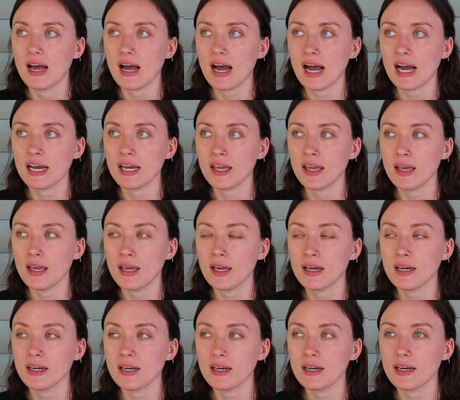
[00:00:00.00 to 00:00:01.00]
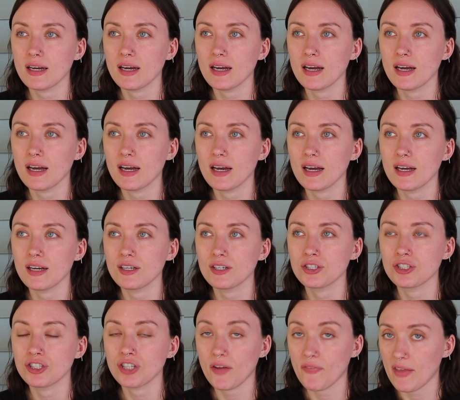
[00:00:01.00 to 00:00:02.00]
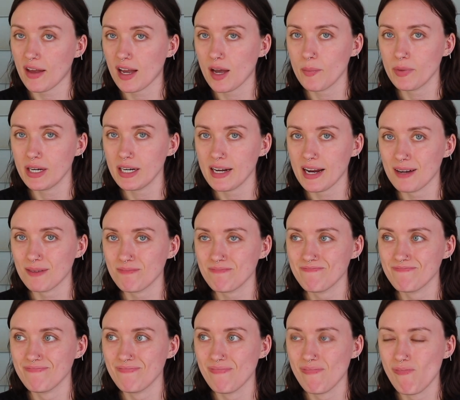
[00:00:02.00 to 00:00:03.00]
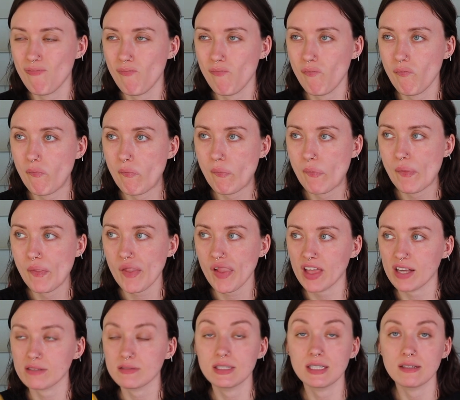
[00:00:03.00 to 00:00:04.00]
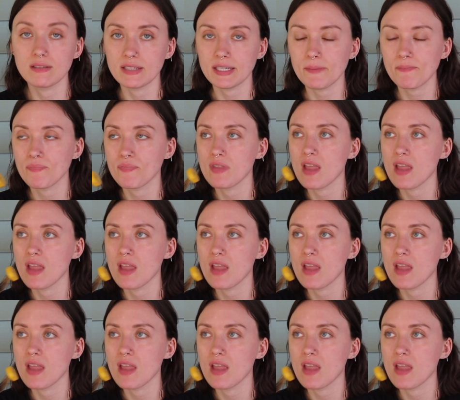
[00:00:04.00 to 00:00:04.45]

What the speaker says: I shut that company down, like legally.